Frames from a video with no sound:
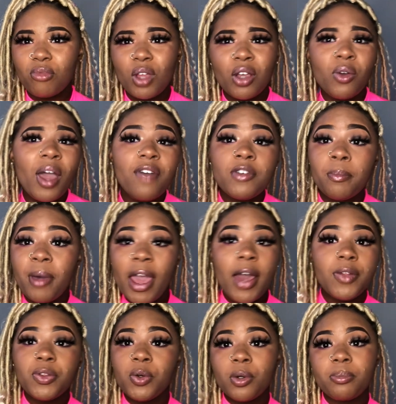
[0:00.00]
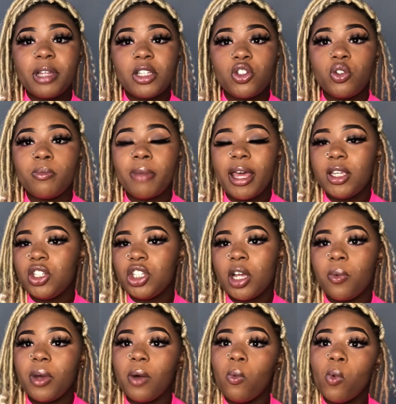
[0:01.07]
You have a bathroom that you may share
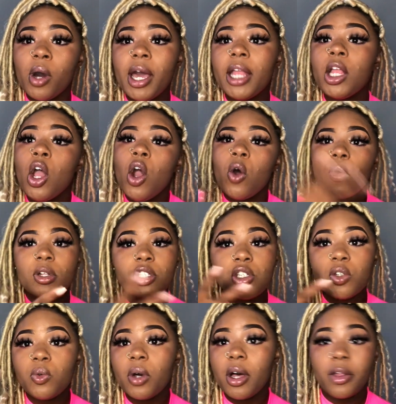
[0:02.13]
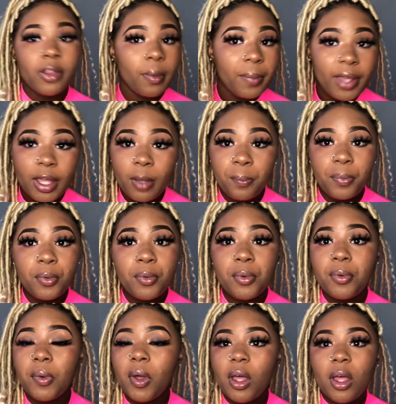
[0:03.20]
with one or two other
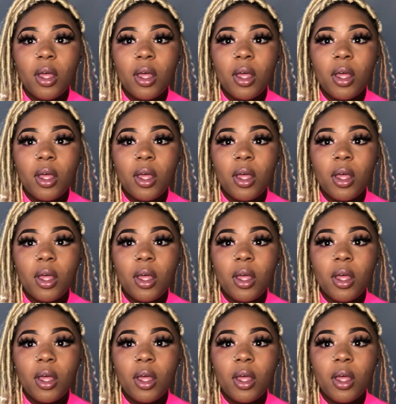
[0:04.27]
people.